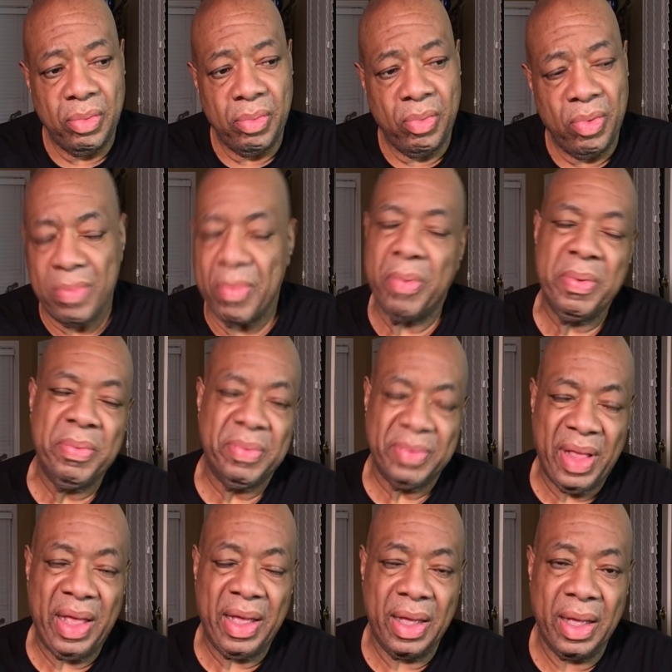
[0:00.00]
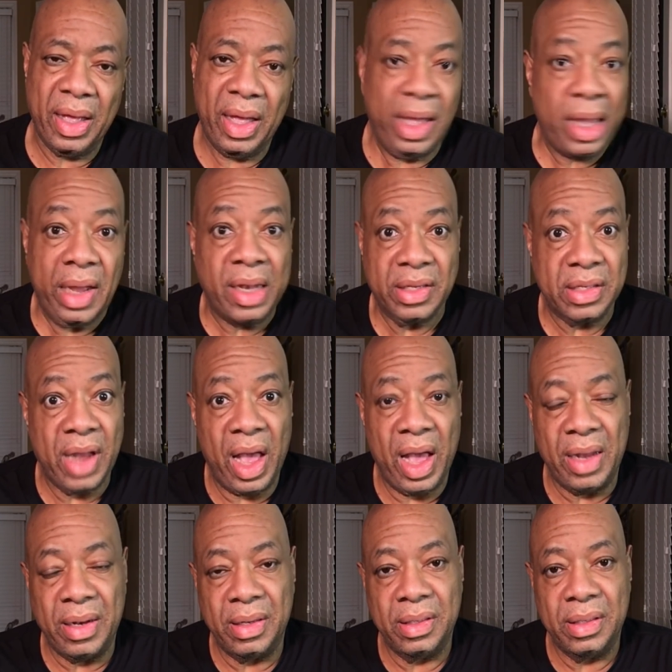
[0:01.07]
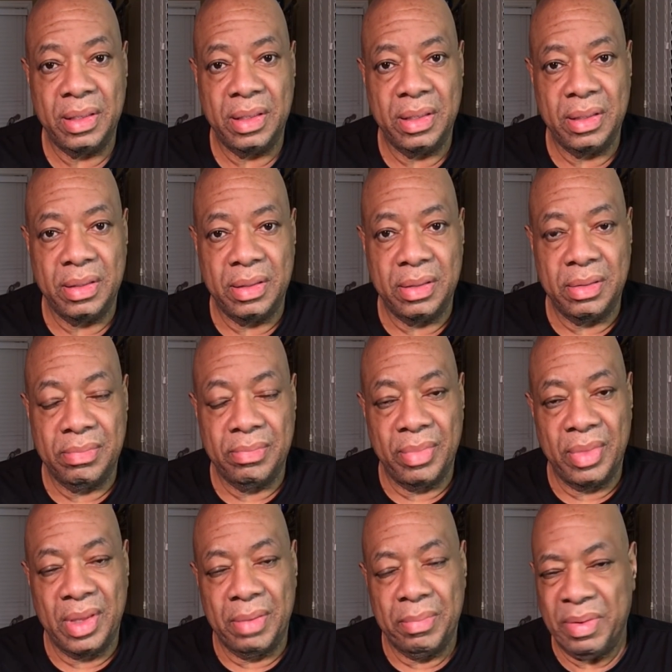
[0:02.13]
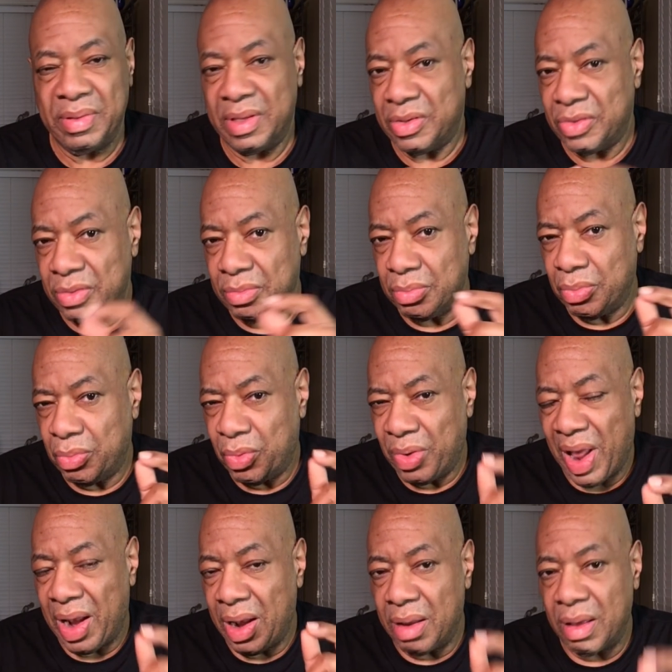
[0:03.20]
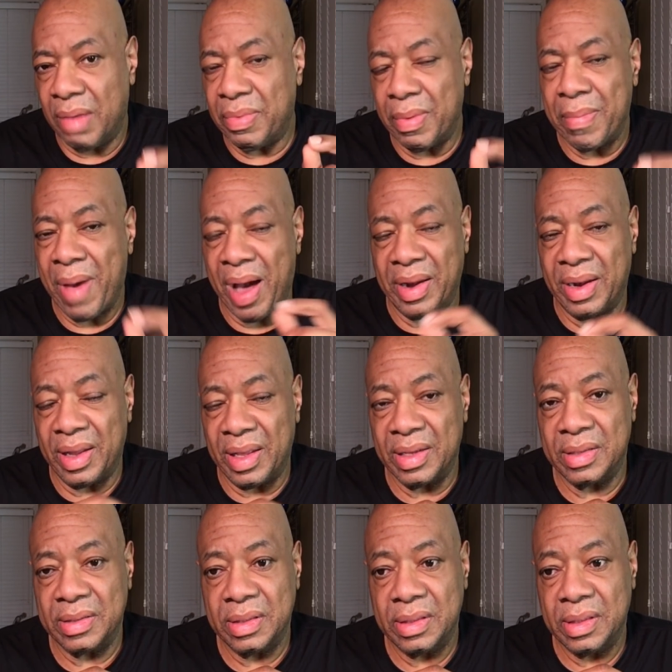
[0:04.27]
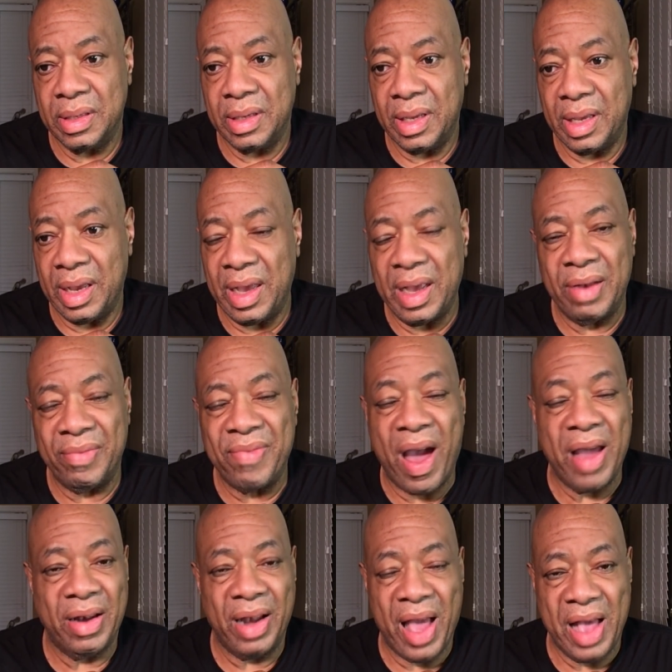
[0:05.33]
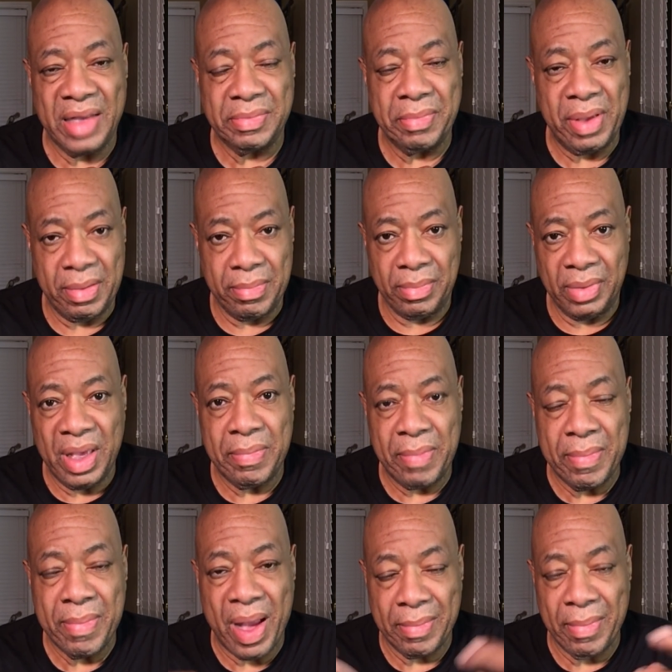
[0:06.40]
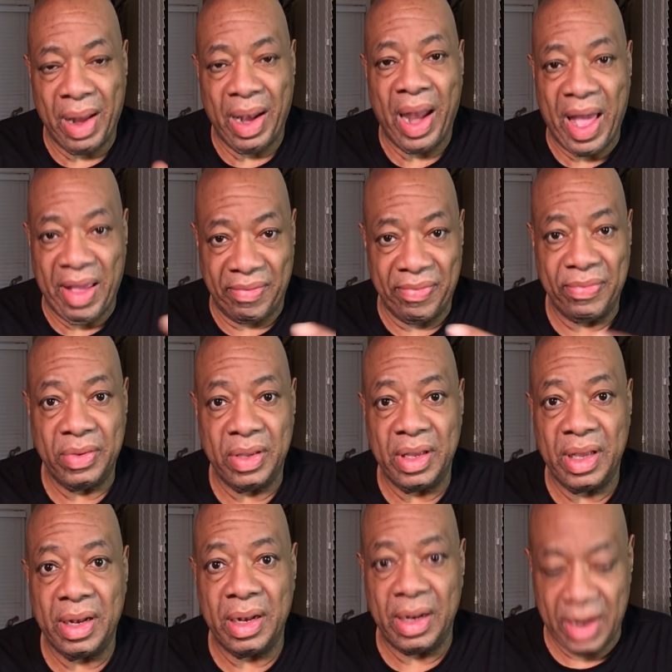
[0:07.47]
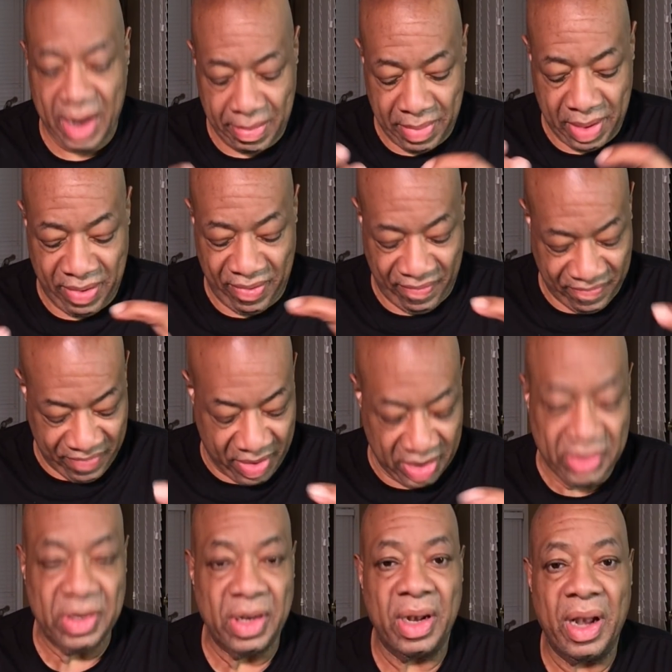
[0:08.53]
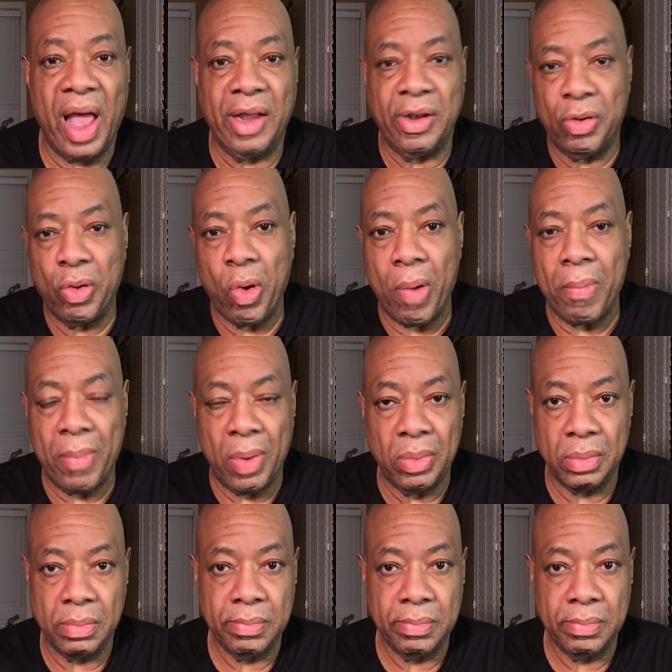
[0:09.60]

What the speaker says: what more people think, and it's not. But what I loved about it is it vitalized me, gave me back my life, let me function like normal.